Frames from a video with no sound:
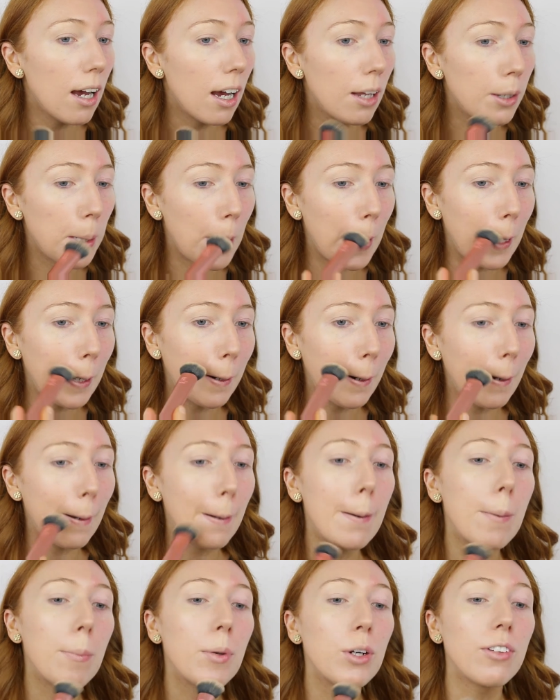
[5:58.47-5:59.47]
and then a
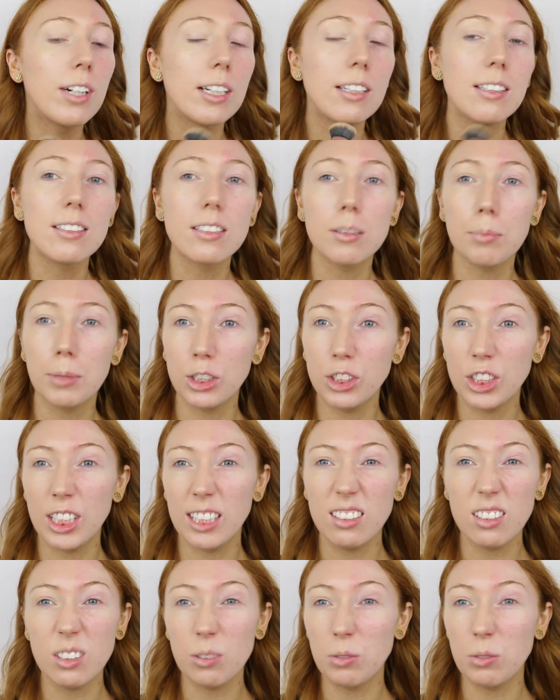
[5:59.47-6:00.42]
little bit of redness on my chin.